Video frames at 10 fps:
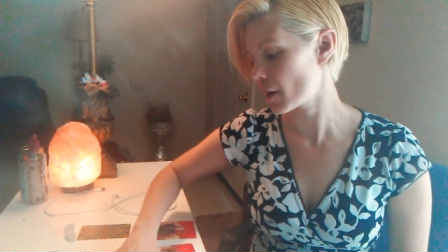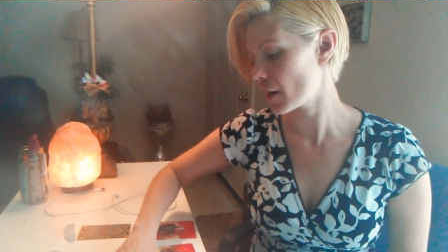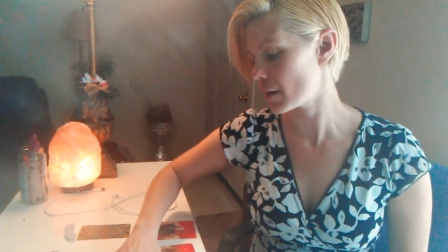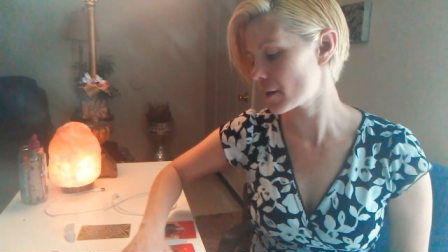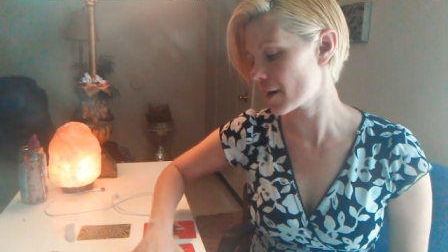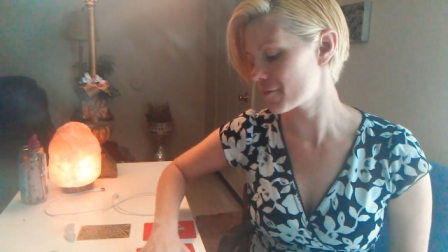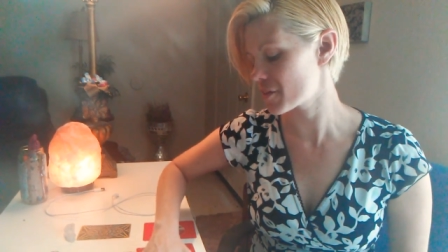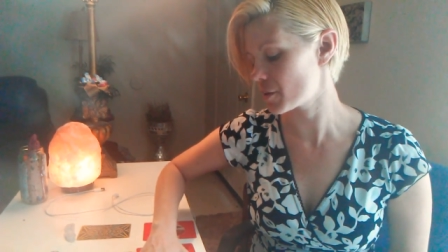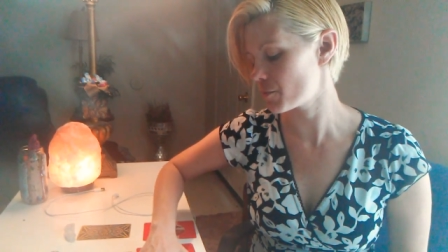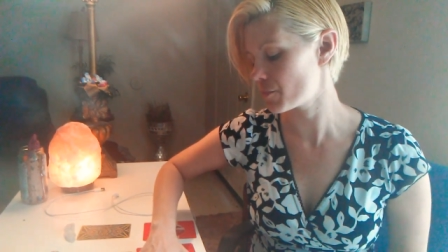and have
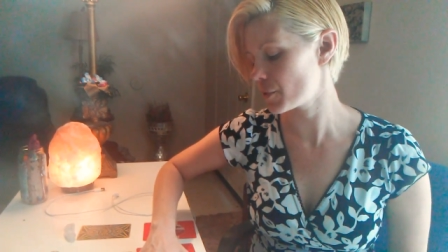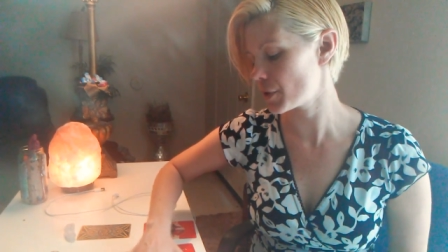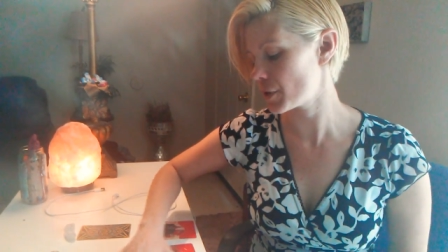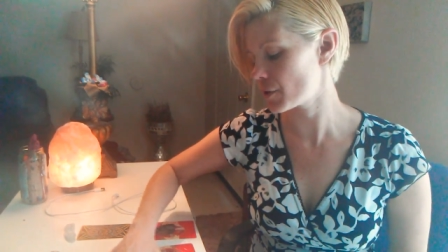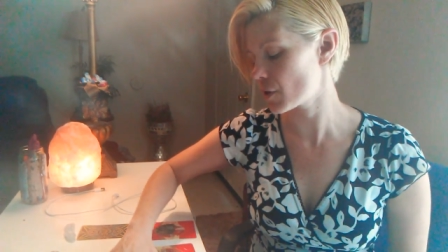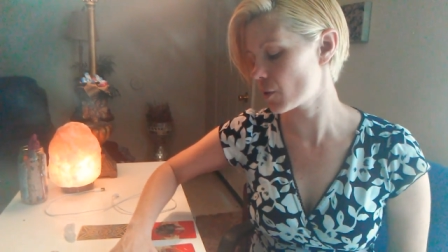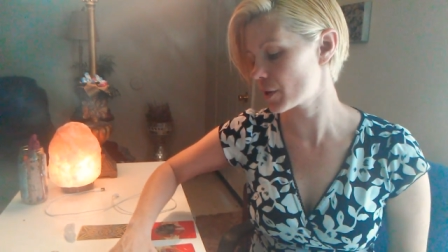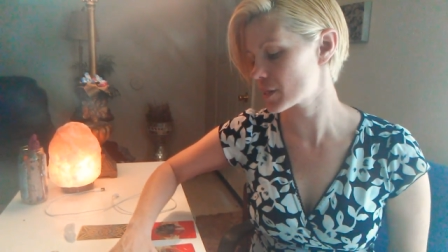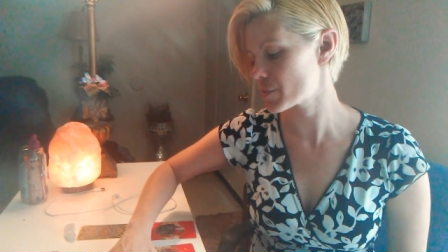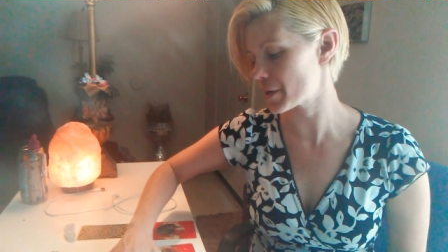then, you know,
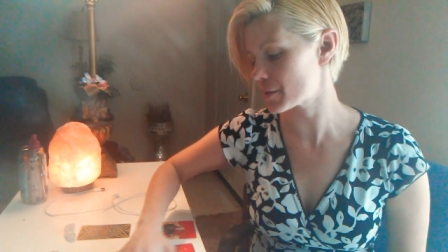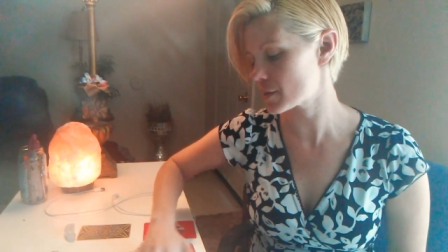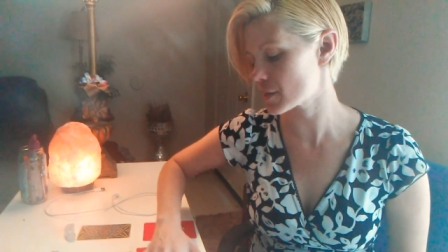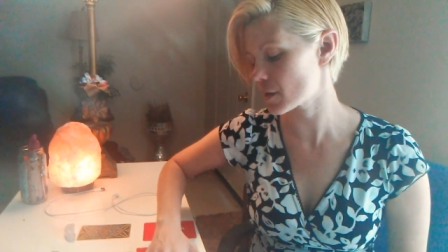experienced